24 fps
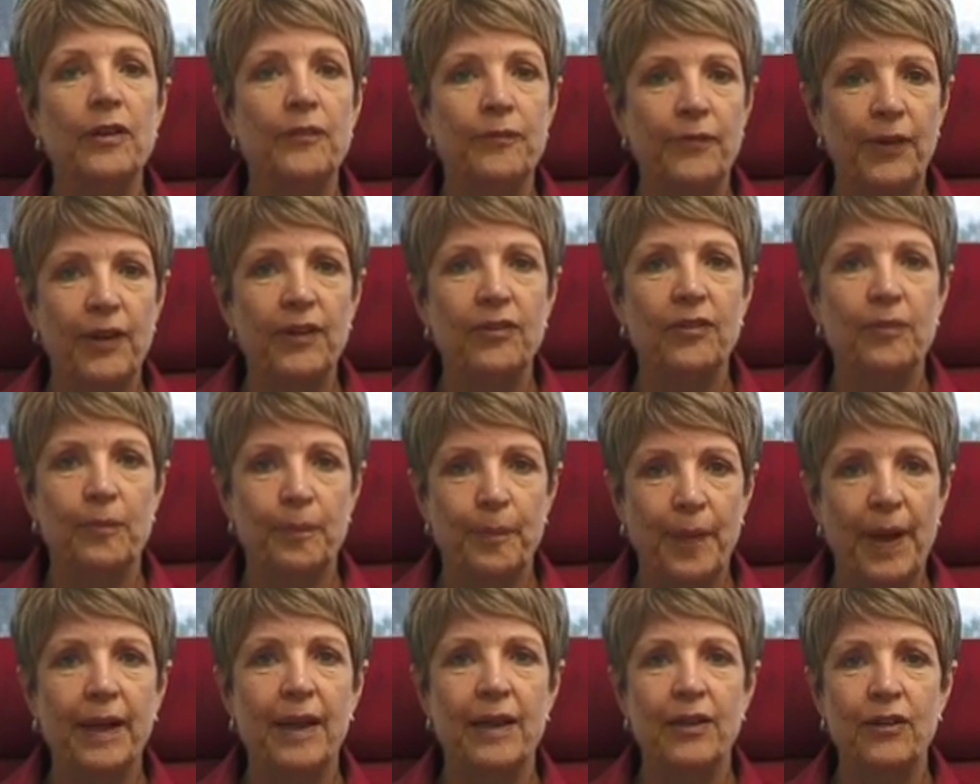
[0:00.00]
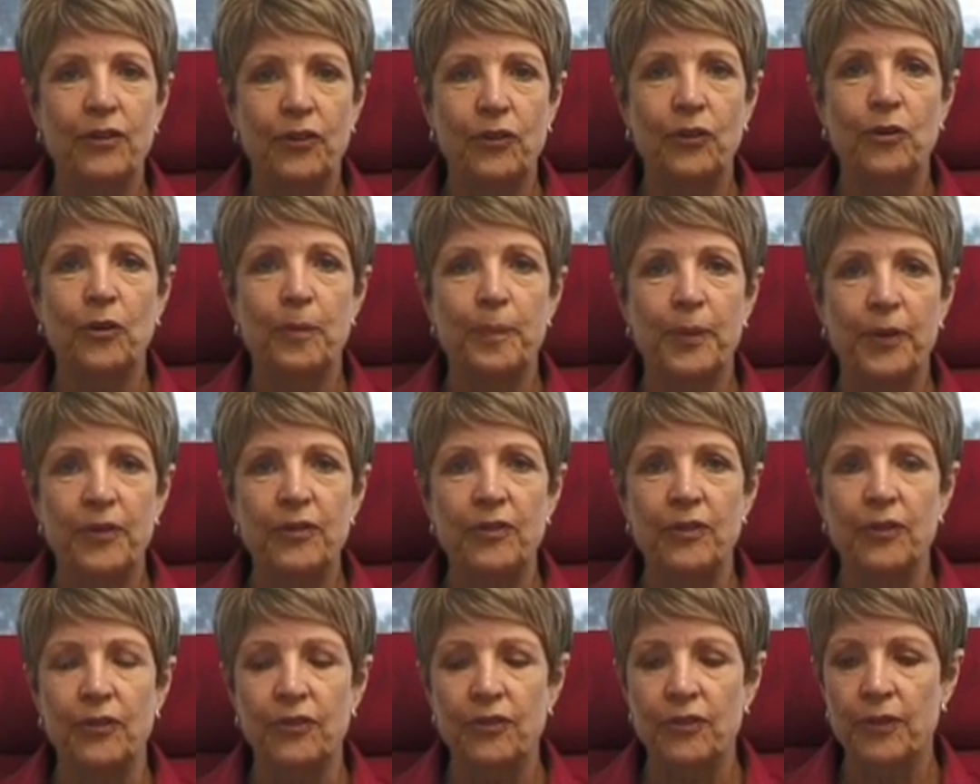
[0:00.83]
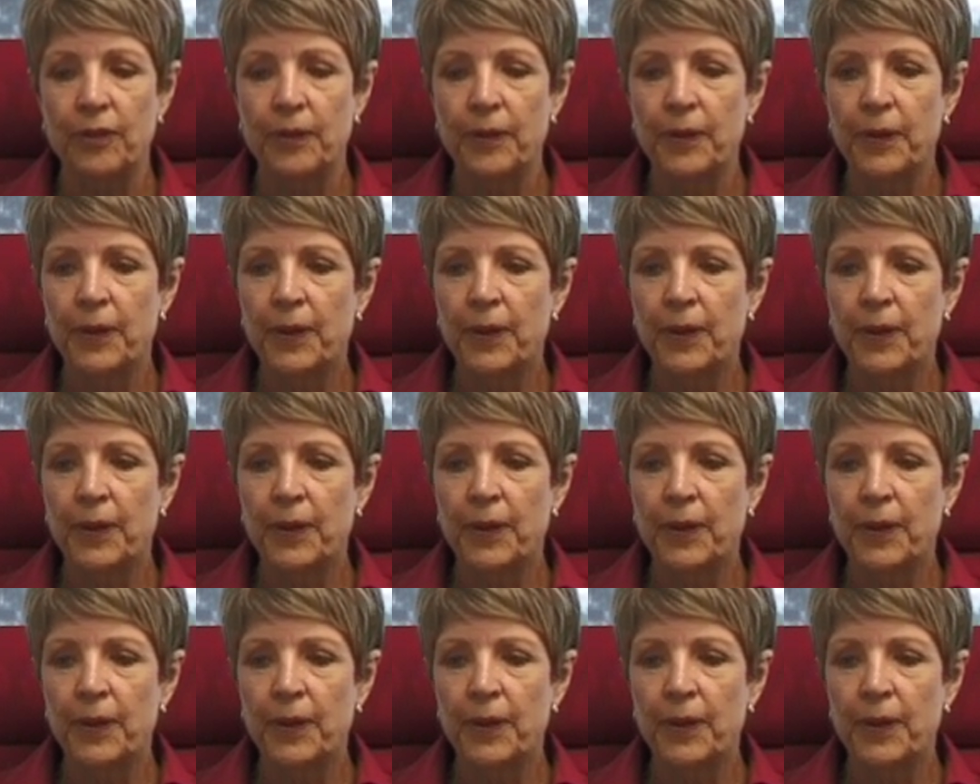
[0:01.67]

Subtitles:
invest back into your business.